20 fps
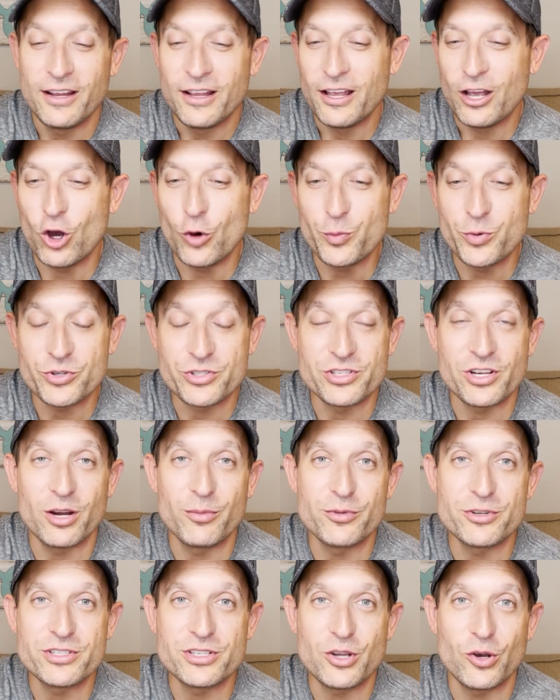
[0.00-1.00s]
Hope your
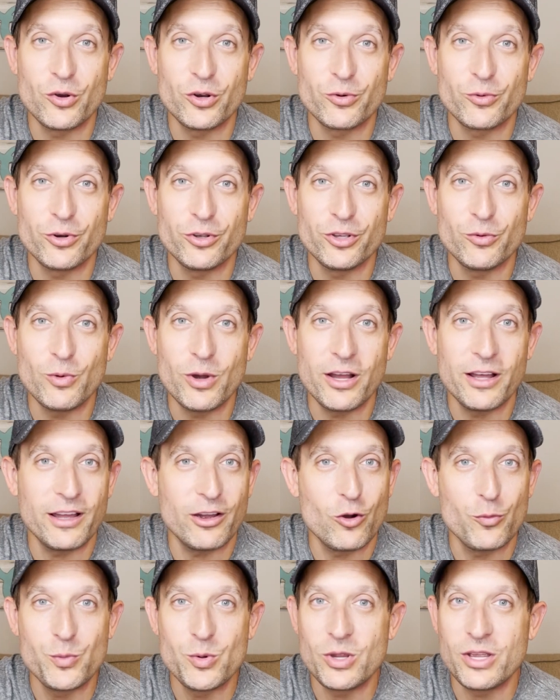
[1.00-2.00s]
summer's going really well. I
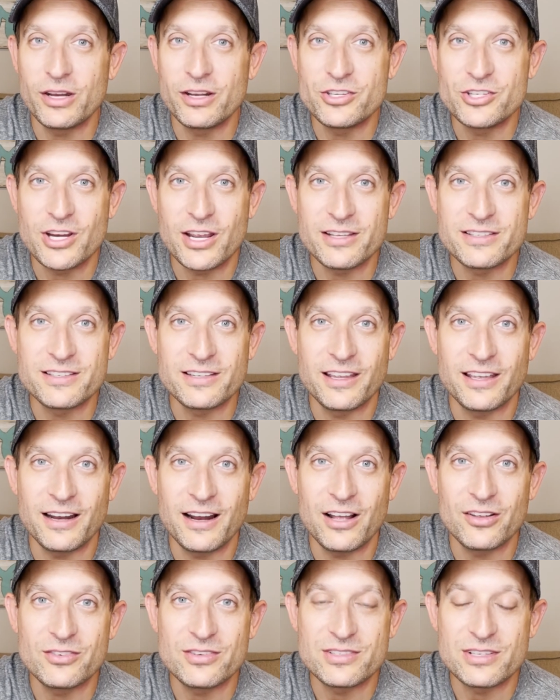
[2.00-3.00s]
hope you get a chance to get
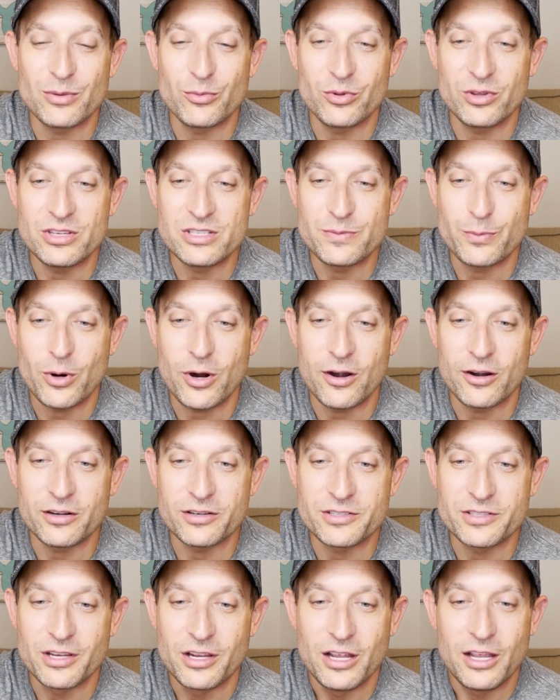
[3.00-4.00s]
out to some of these
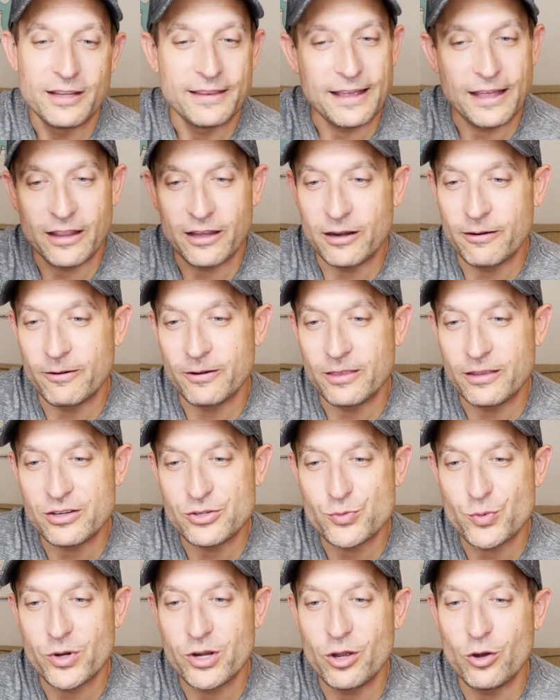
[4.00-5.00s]
parks now that
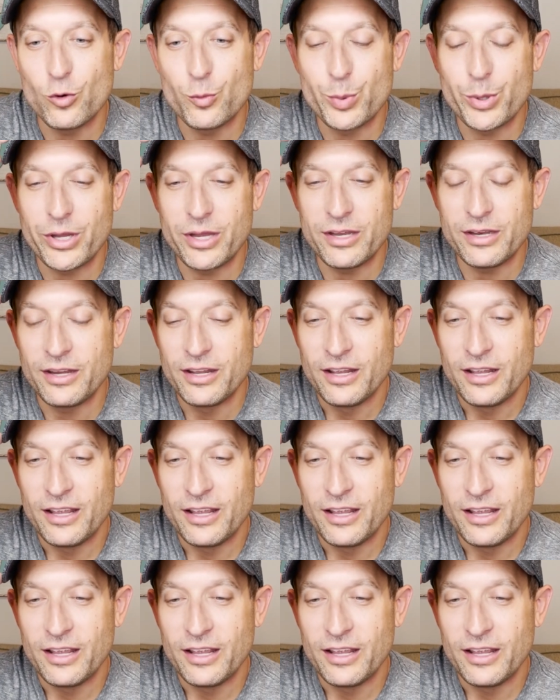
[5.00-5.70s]
everything's reopened,